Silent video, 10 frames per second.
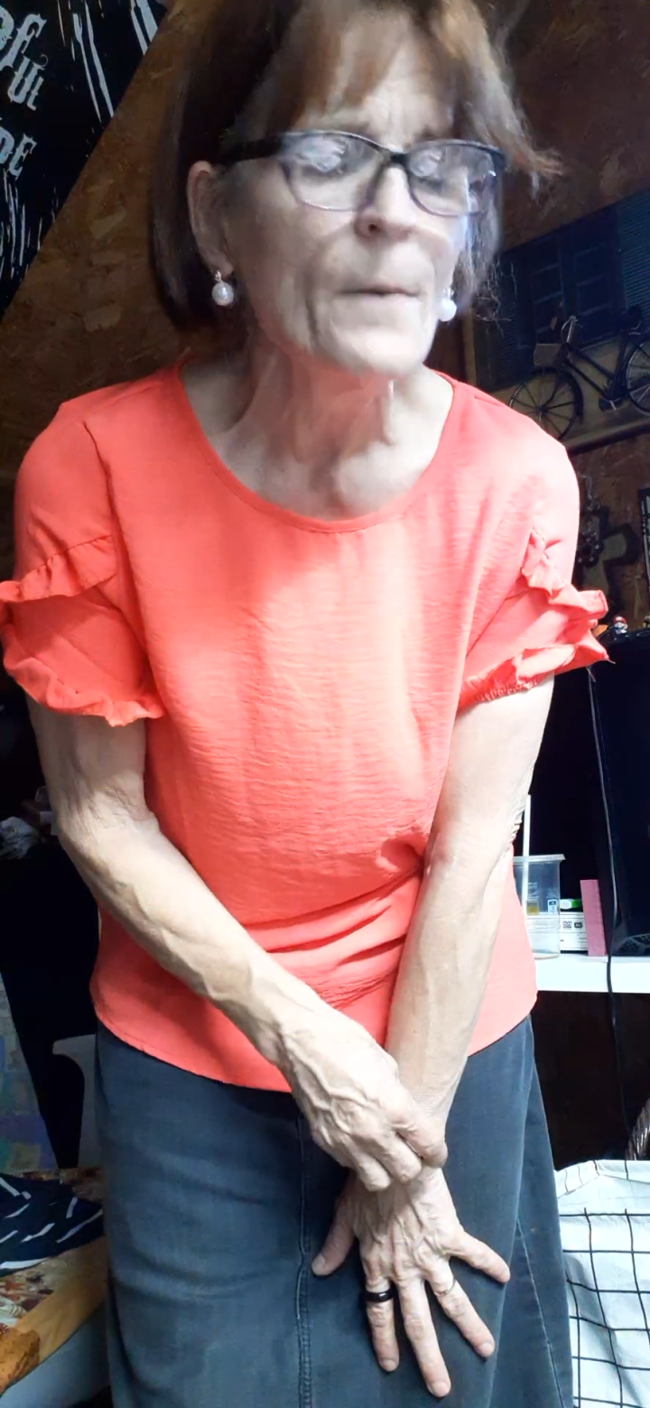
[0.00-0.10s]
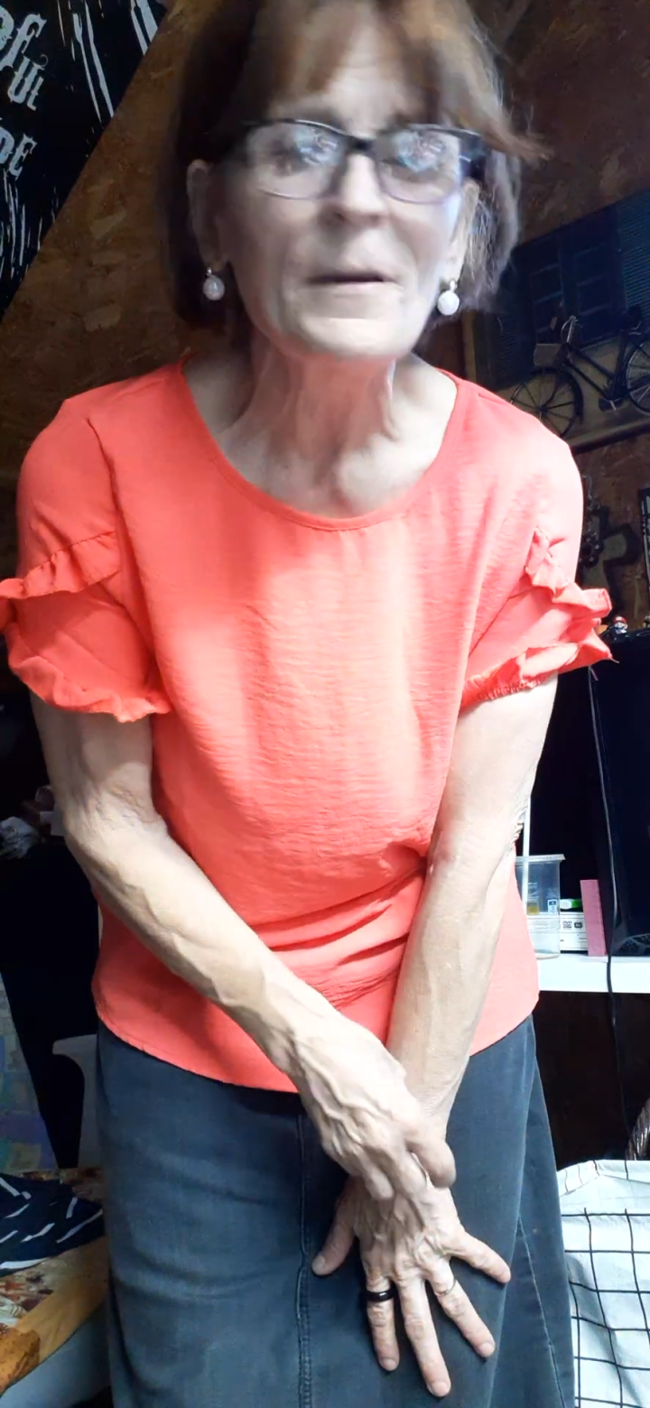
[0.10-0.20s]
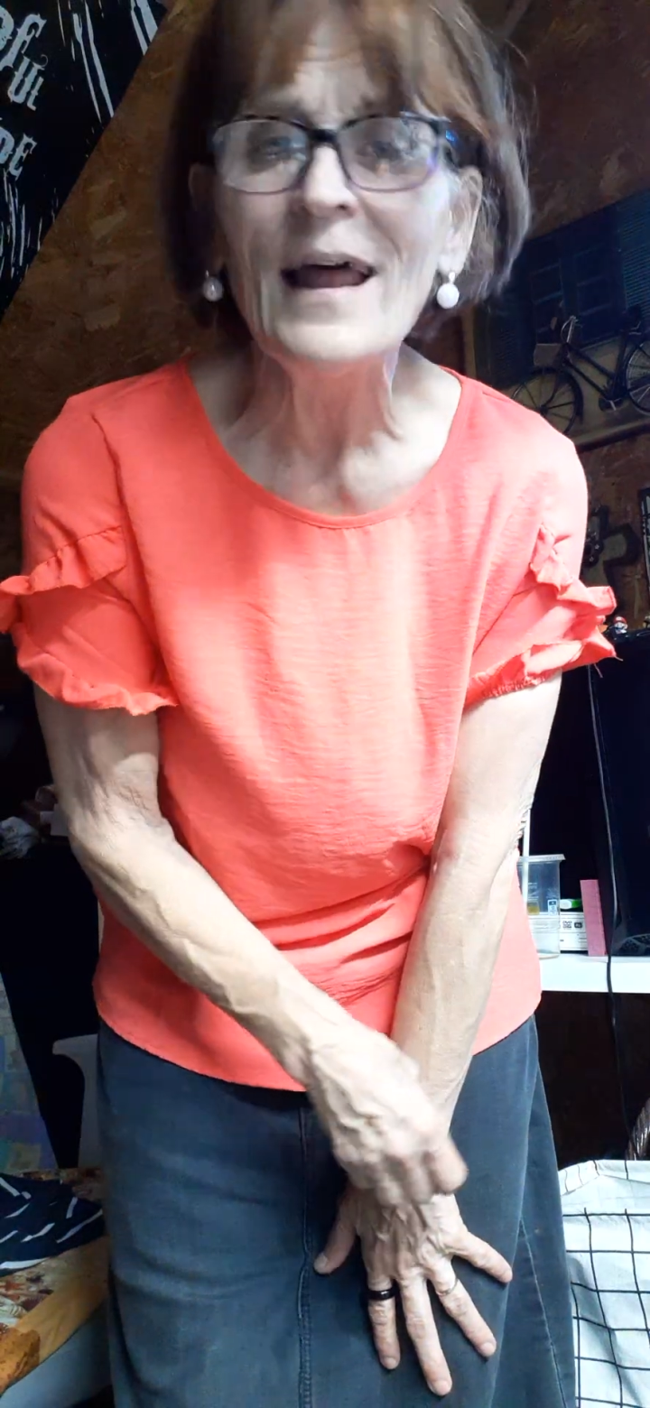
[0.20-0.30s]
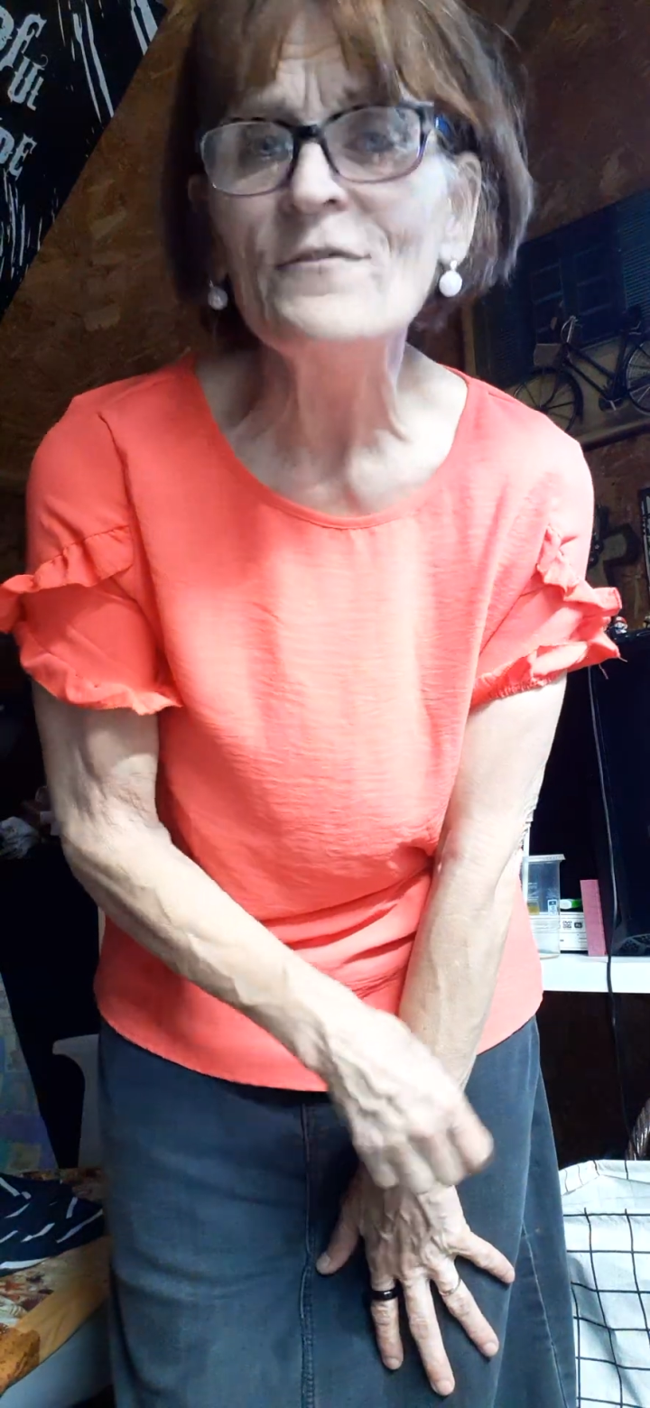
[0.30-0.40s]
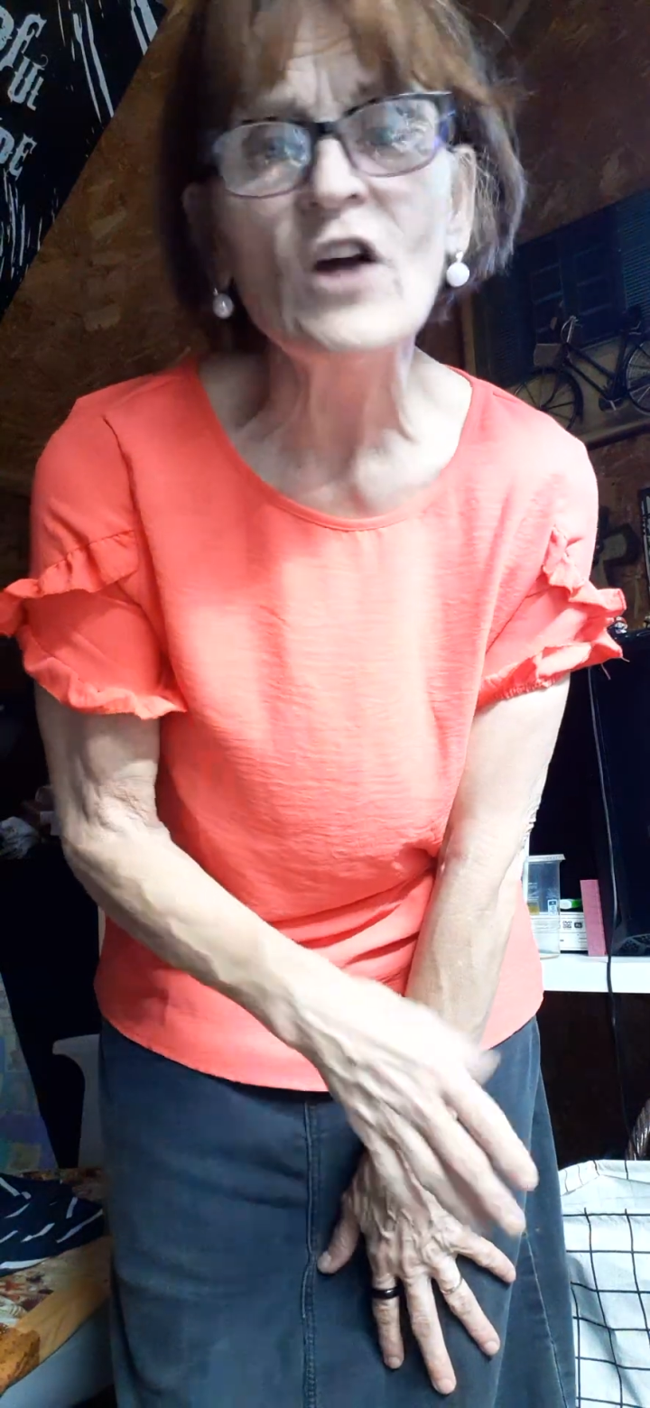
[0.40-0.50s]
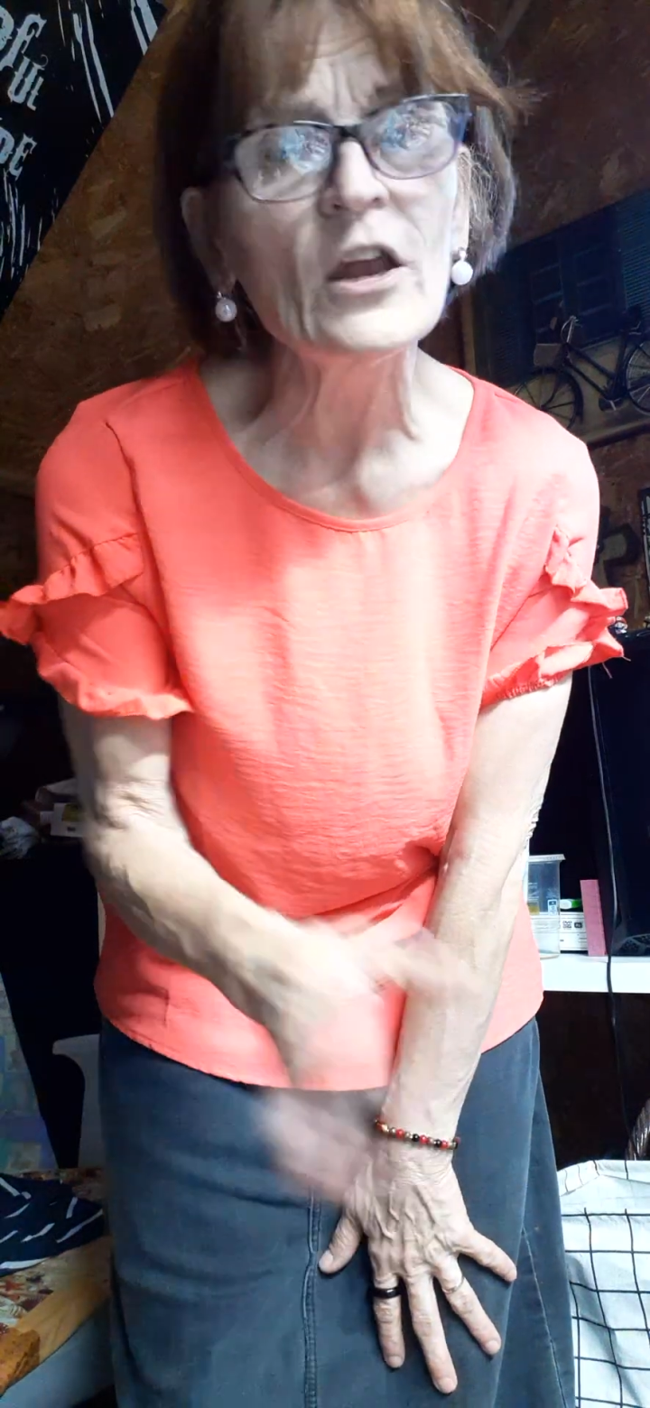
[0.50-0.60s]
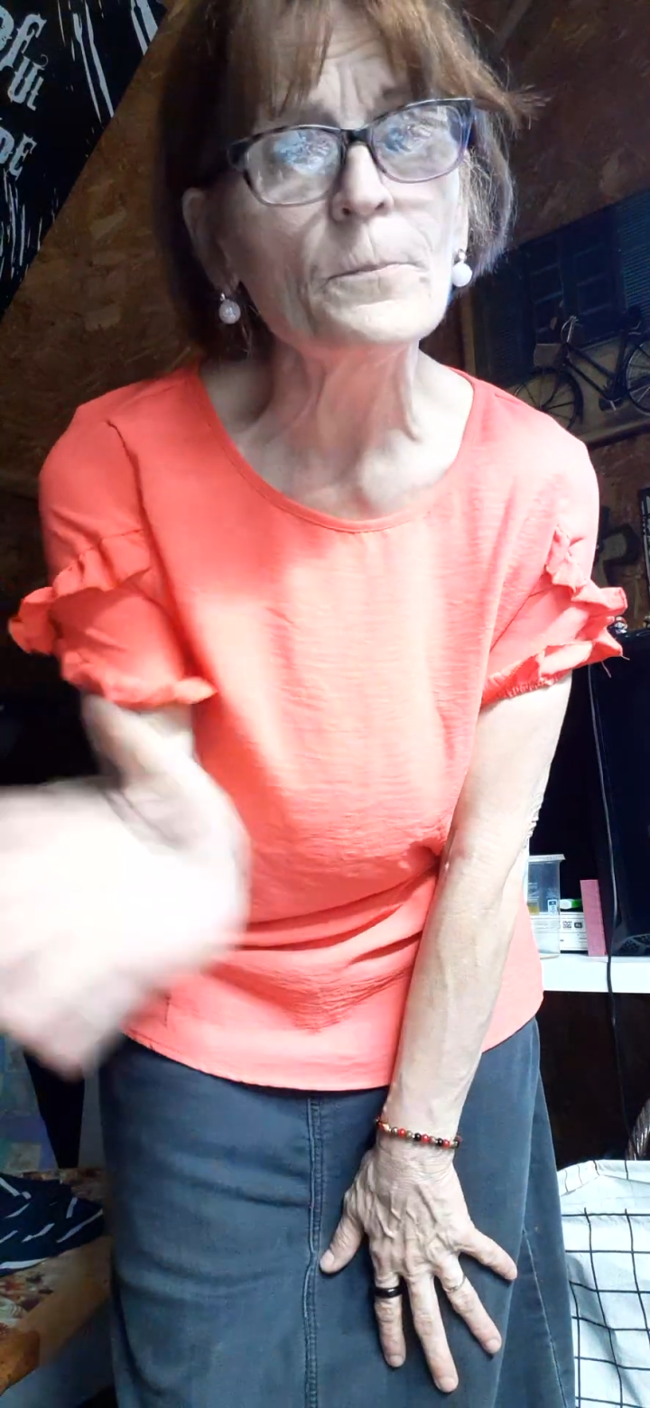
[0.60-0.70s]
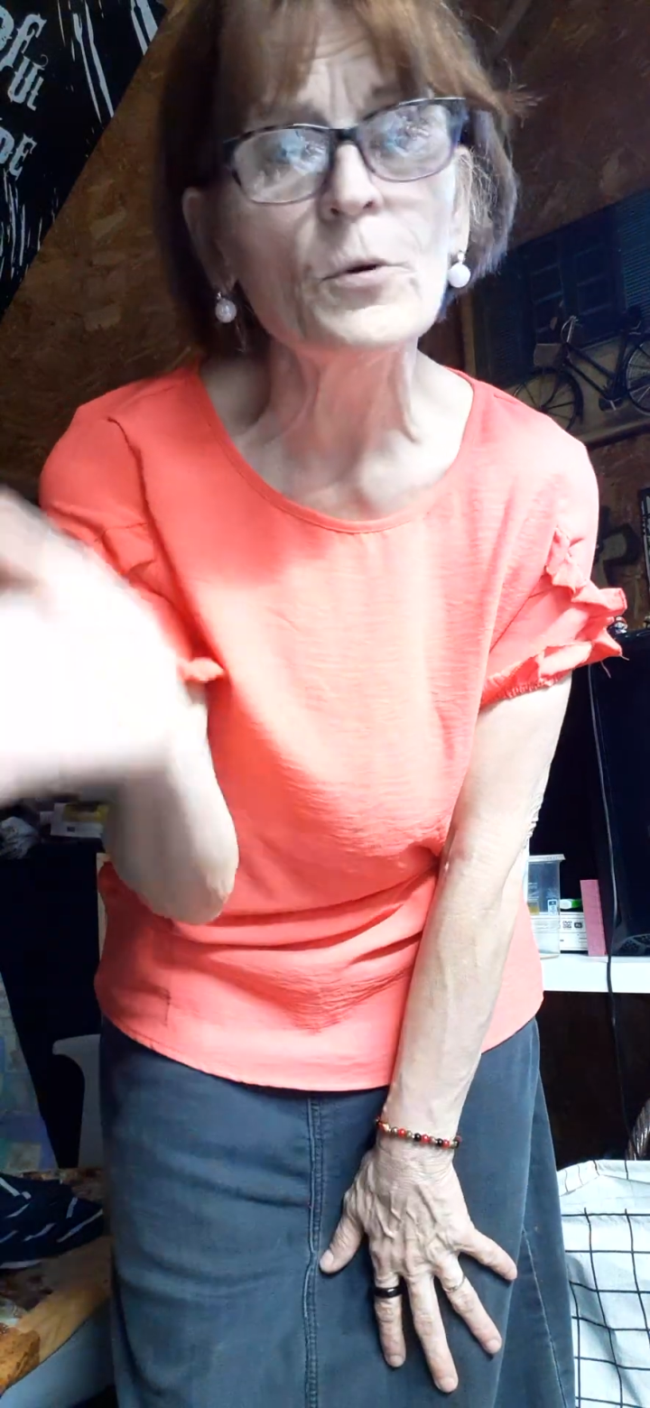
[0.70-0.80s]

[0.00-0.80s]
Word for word: But I've got it